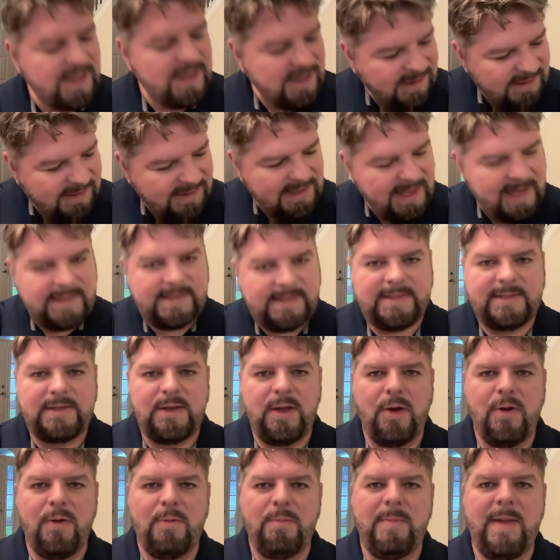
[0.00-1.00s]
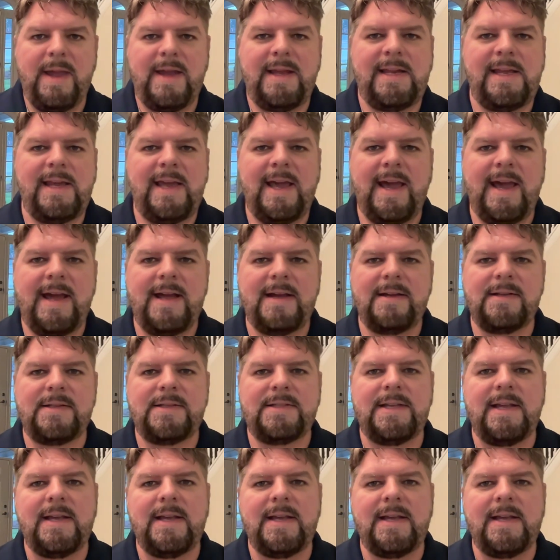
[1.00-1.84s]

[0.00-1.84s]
Let's go, Maniacs.